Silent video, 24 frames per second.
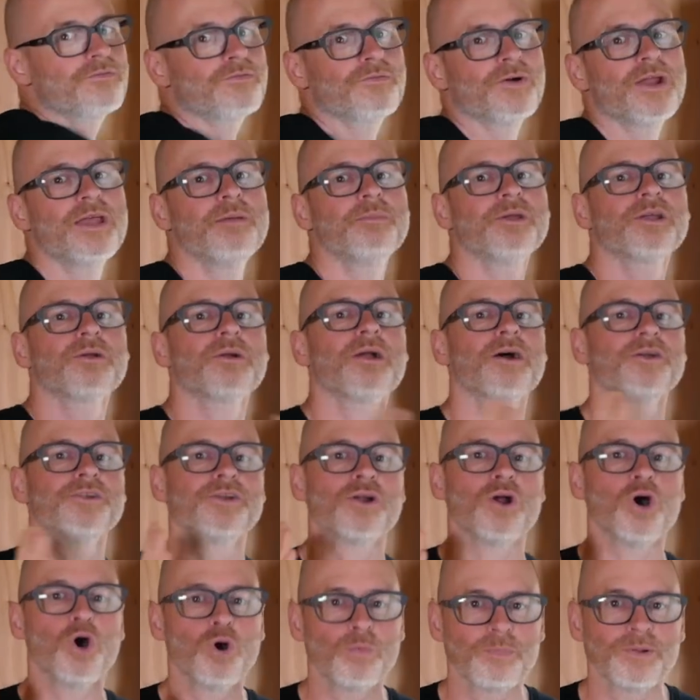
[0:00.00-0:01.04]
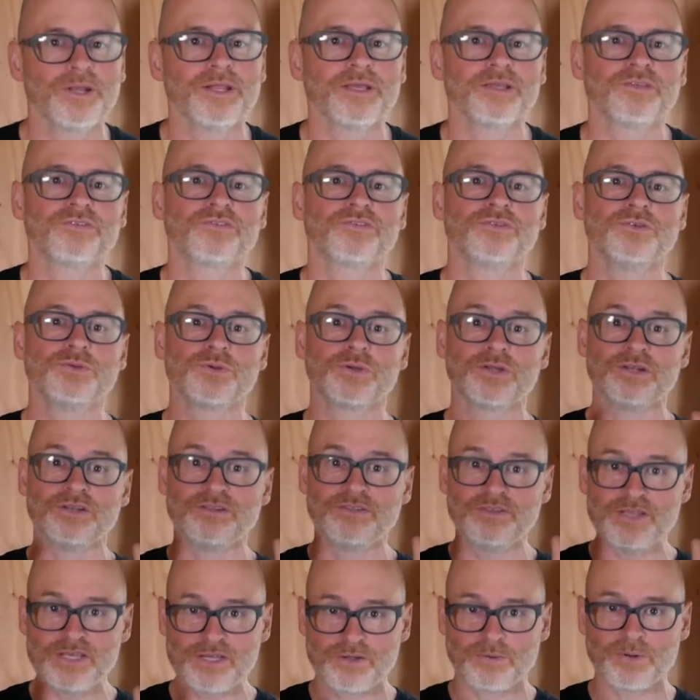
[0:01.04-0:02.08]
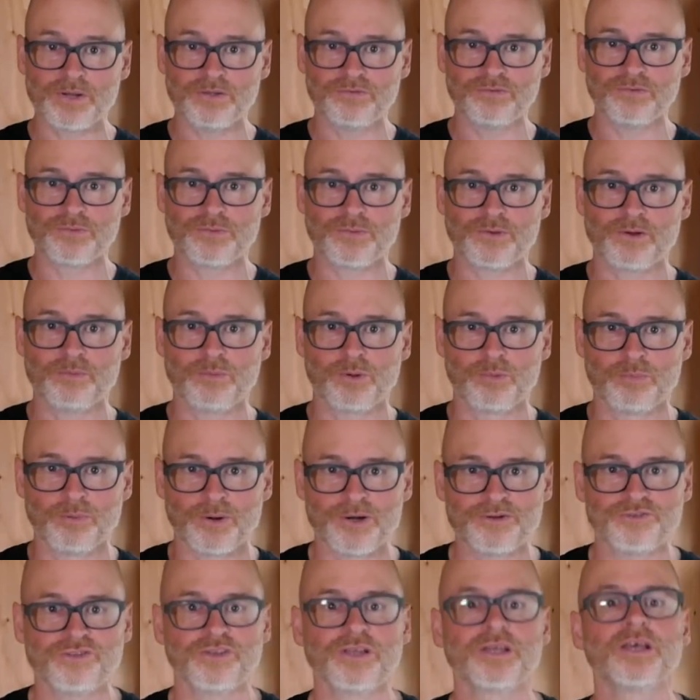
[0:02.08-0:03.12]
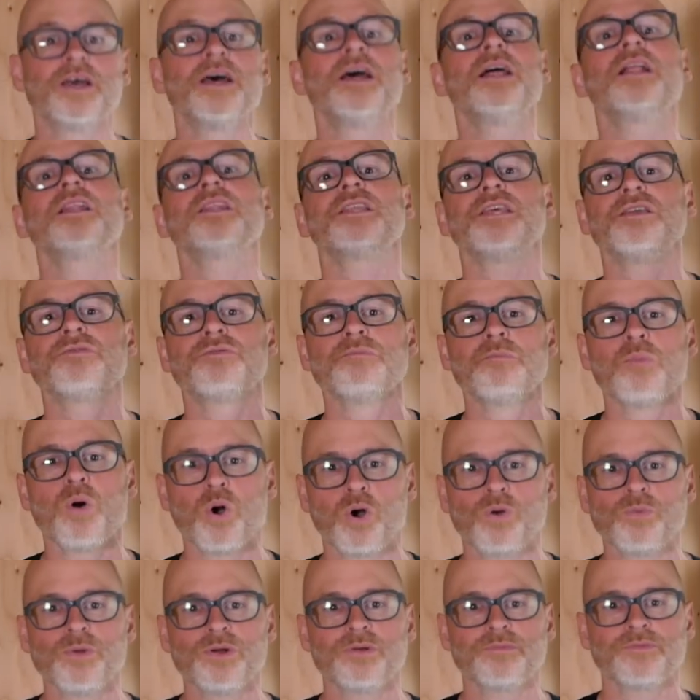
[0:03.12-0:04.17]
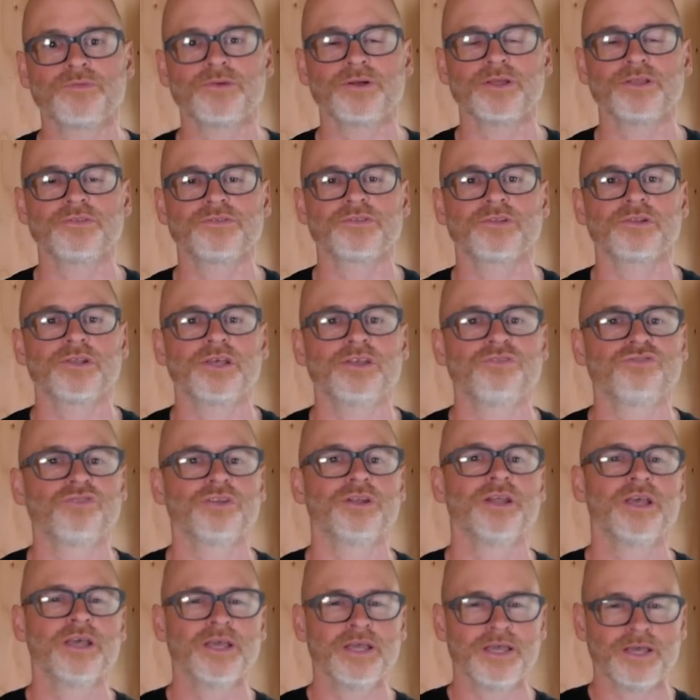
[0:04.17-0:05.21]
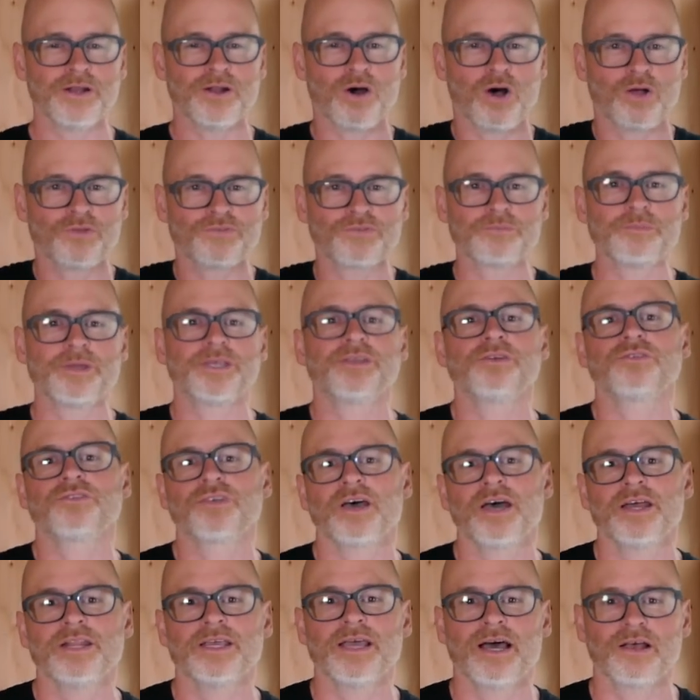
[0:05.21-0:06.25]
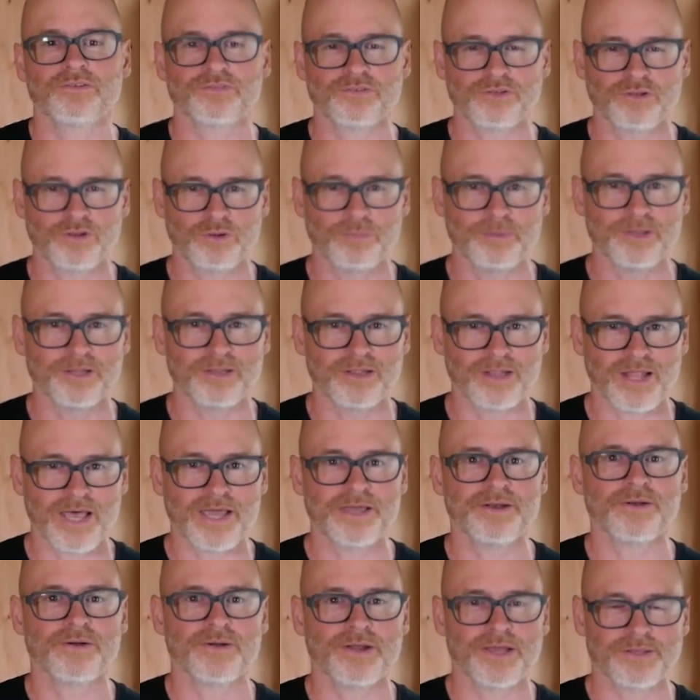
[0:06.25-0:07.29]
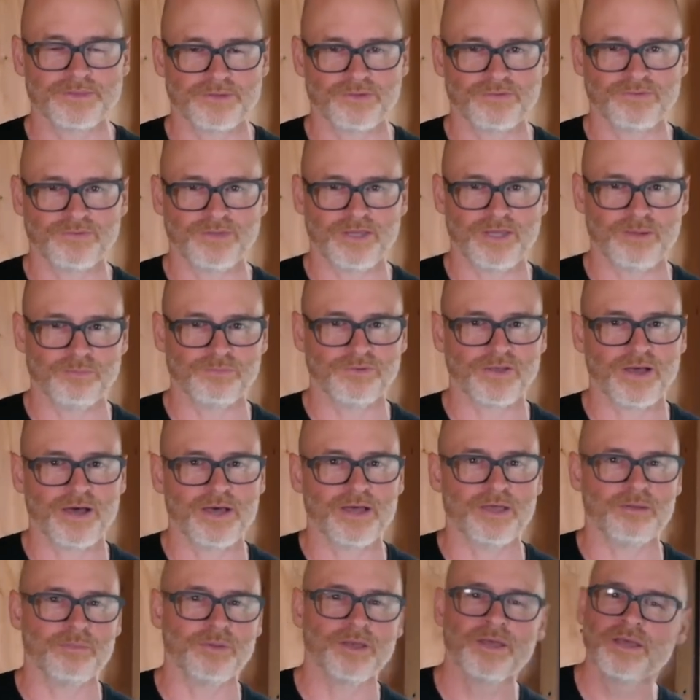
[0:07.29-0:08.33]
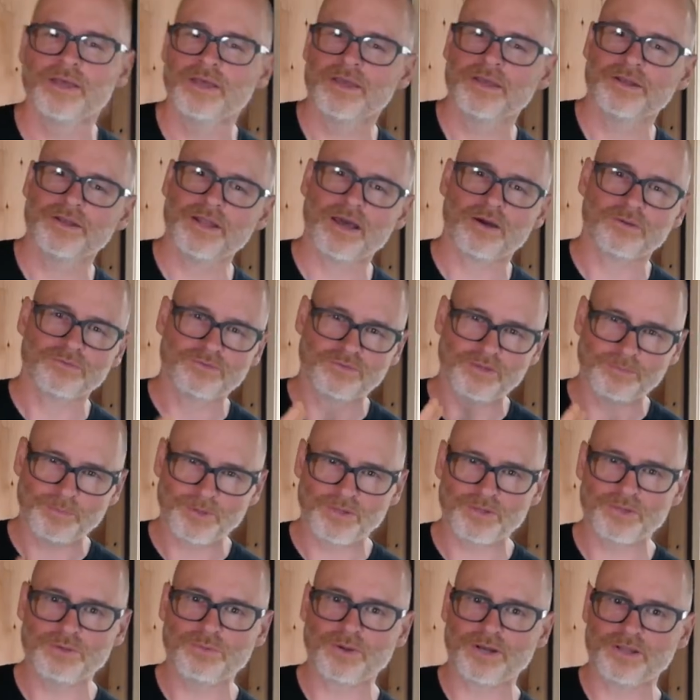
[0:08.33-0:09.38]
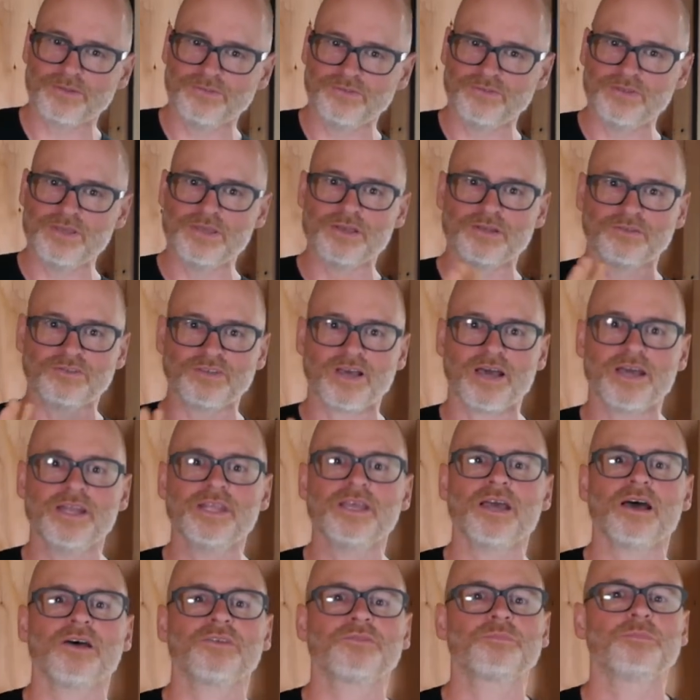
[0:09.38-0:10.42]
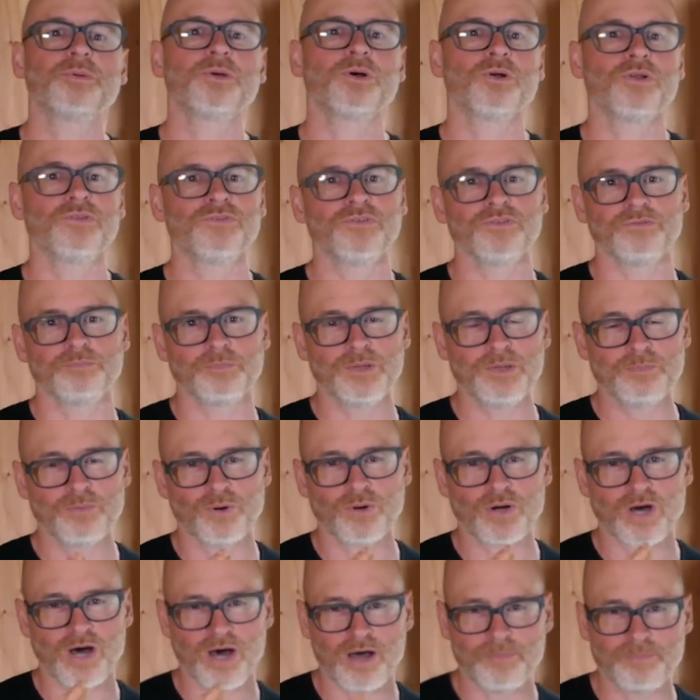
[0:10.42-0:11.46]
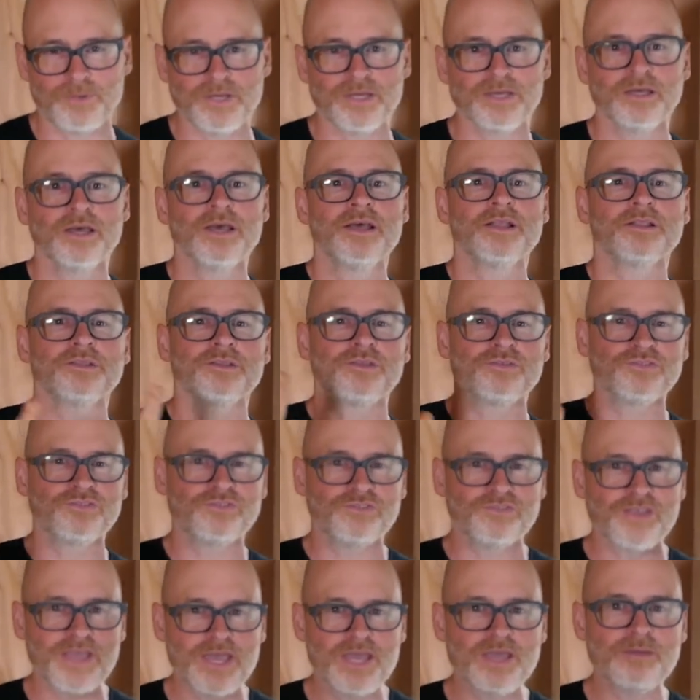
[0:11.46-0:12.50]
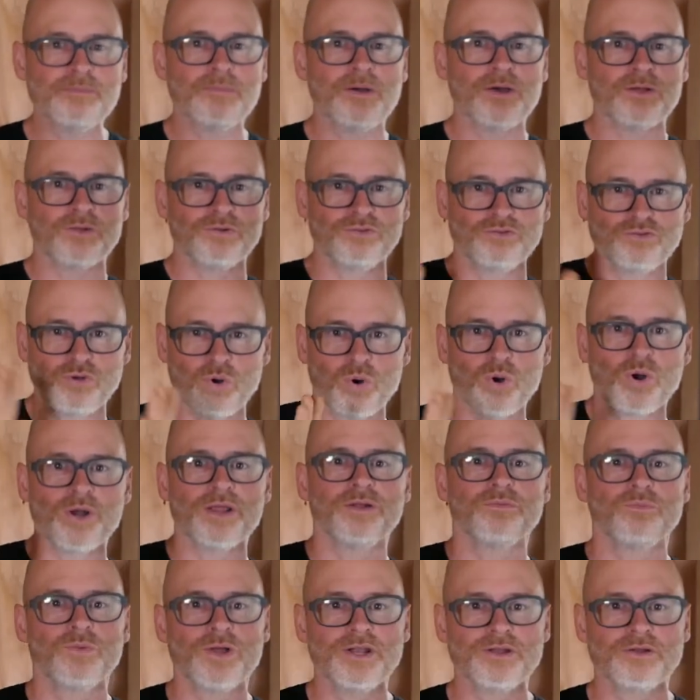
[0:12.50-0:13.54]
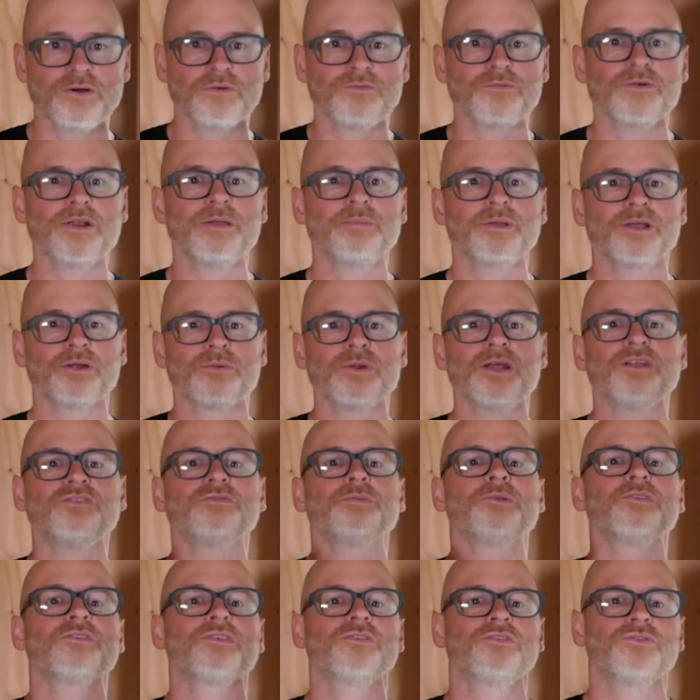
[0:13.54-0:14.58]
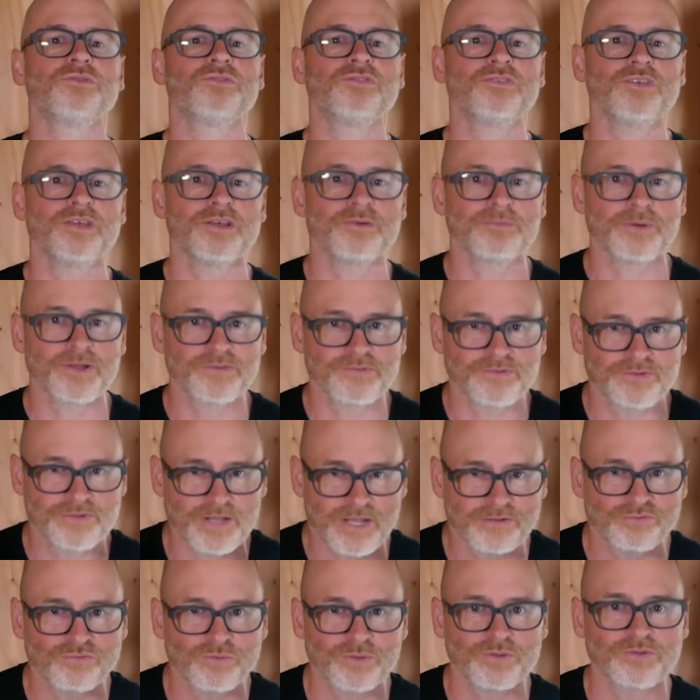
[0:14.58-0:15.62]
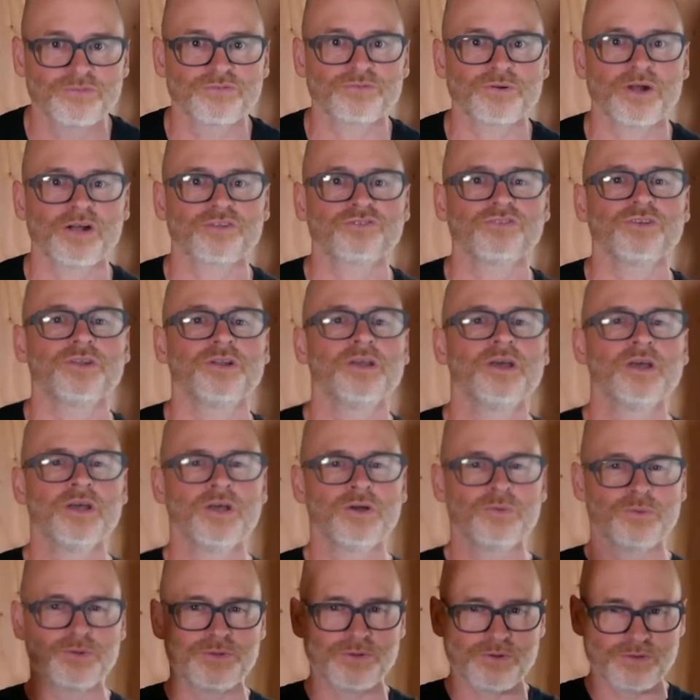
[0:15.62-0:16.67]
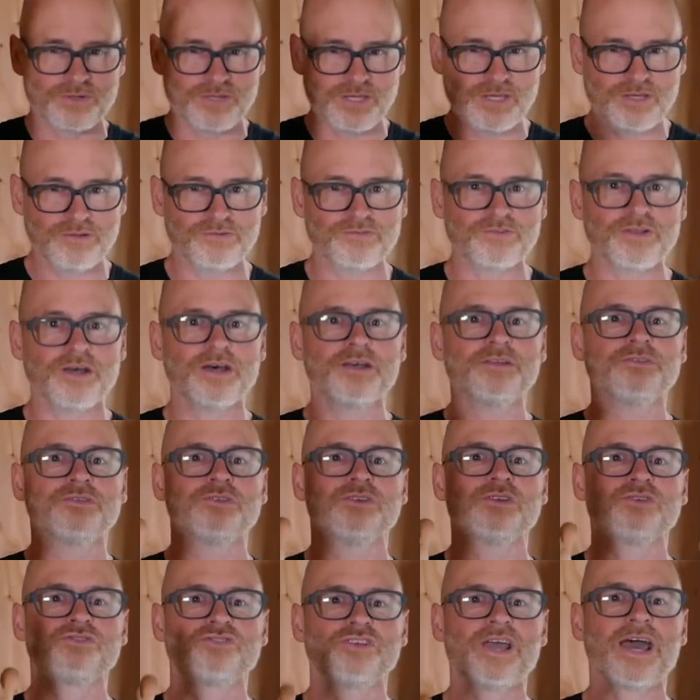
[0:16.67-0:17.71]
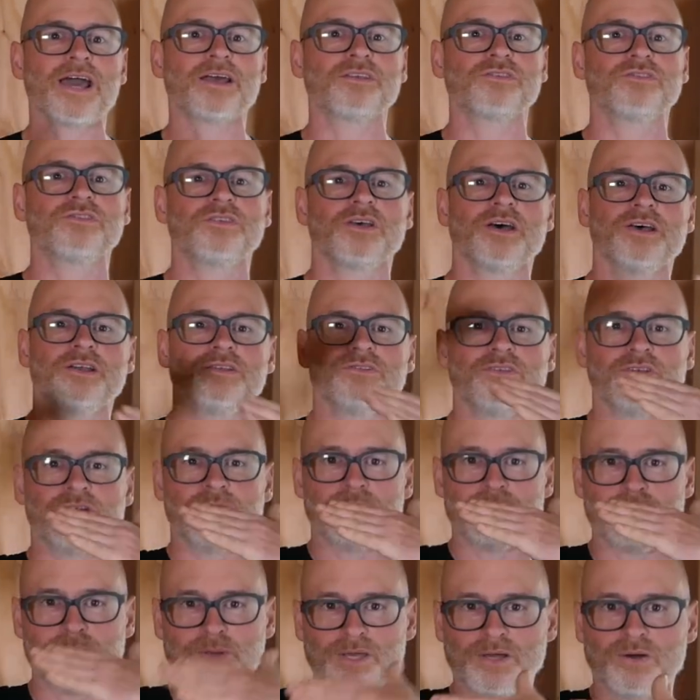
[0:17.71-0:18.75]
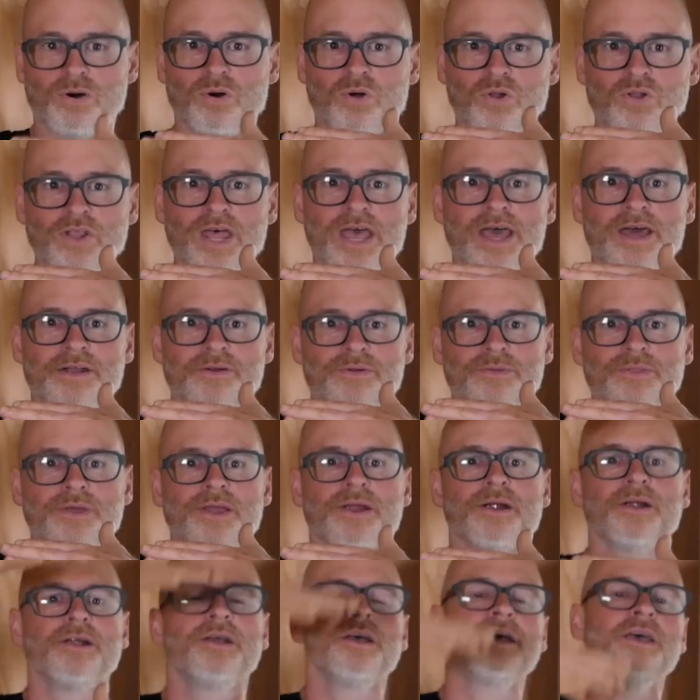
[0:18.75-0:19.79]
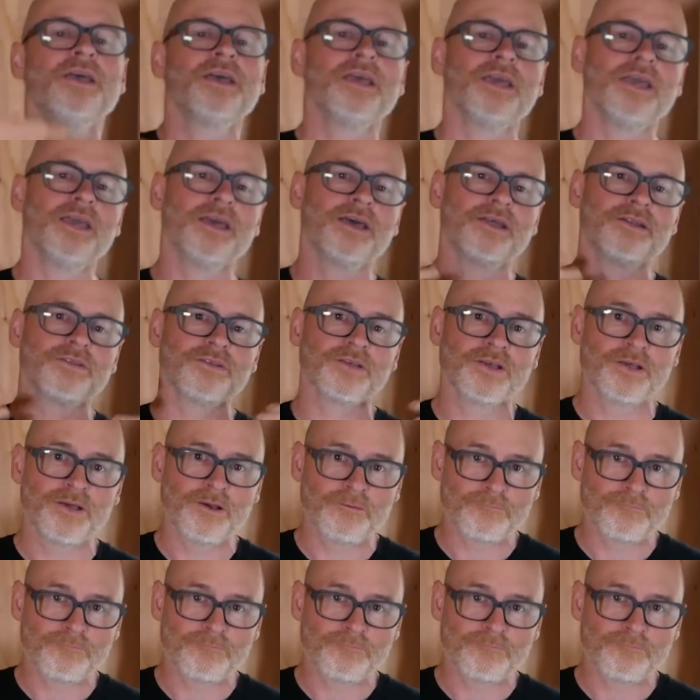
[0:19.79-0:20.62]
the framing around your openings so you can decrease your thermal bridging, leave more room for insulation, and also make your tiny house a little bit lighter at the same time. Now, typically what I see in tiny house builds is people copying the same door and window framing arrangements as you see in residential construction with your king studs and your jack studs and a big old header there. And